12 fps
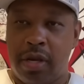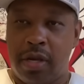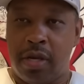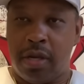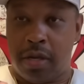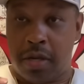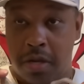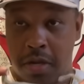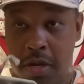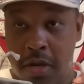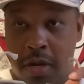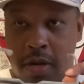
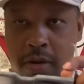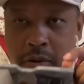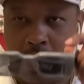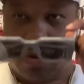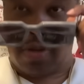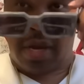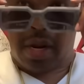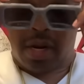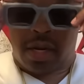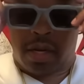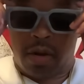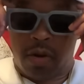Let me see how they
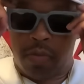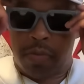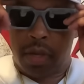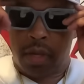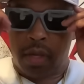look on me.